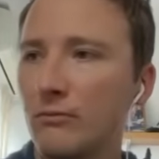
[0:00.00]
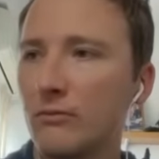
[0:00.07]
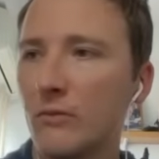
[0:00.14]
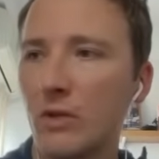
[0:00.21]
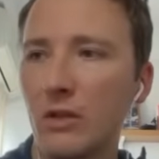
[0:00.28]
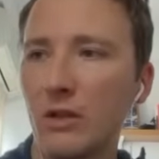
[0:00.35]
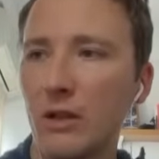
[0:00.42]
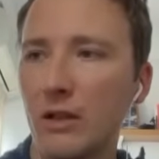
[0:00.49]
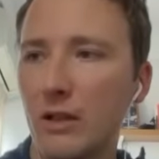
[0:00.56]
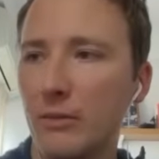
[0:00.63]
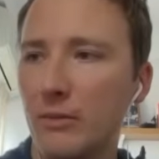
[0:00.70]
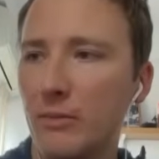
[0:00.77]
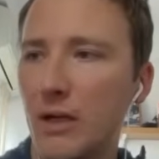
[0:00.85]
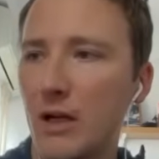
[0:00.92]
Okay, let
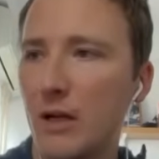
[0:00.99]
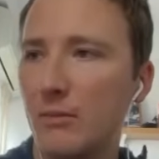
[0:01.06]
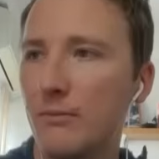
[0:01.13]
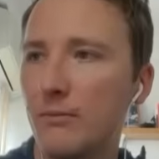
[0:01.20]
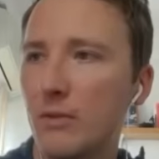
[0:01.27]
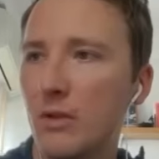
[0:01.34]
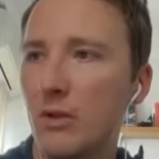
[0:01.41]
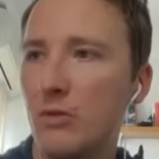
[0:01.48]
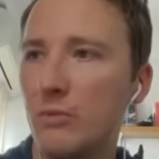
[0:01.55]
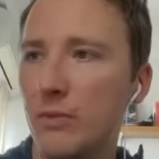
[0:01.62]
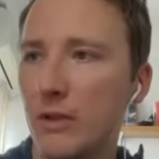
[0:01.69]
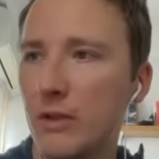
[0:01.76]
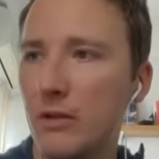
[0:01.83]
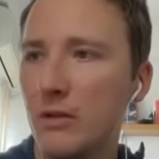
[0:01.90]
me pop
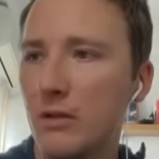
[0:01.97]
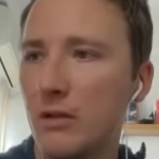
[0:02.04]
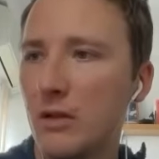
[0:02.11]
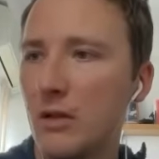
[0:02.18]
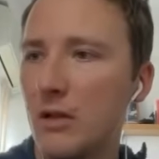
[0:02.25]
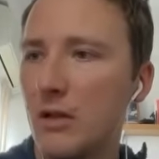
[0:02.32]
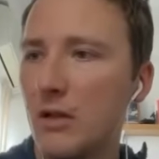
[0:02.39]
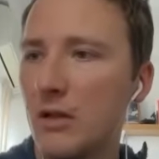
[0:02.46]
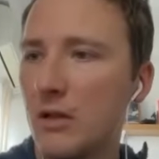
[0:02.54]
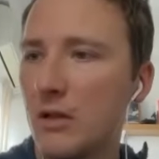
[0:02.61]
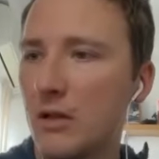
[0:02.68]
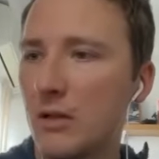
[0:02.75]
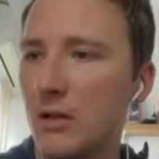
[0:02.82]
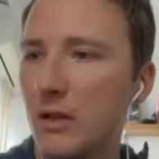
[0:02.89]
open
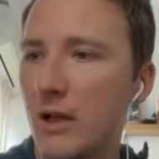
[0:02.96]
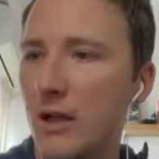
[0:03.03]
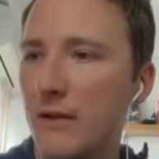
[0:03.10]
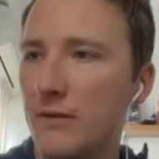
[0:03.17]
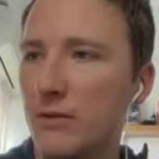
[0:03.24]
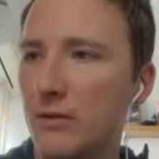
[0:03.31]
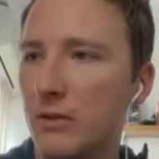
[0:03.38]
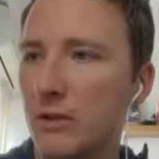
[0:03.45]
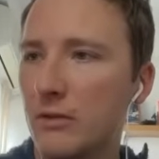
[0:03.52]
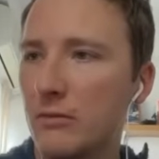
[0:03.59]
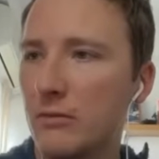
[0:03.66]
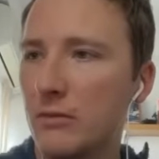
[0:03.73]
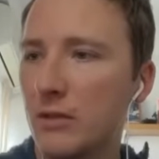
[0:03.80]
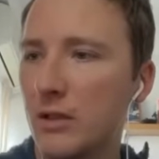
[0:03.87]
the live
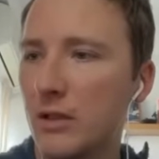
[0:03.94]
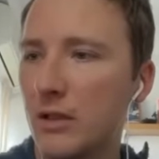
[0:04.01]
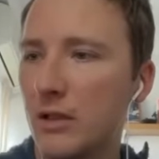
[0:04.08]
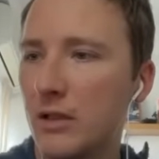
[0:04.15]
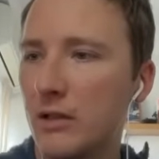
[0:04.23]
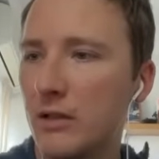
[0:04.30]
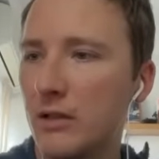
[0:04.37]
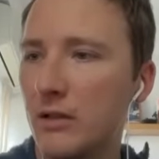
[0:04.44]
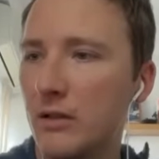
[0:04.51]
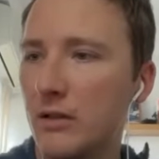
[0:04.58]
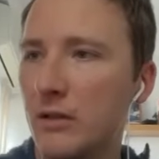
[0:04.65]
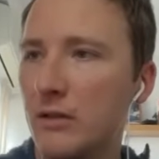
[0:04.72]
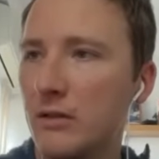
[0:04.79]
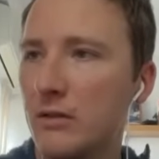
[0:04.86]
stream on
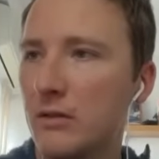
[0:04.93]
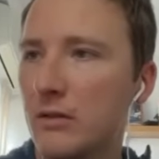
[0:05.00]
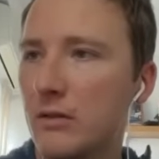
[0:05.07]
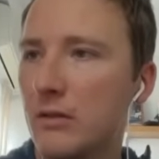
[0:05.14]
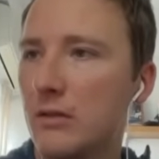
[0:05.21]
this.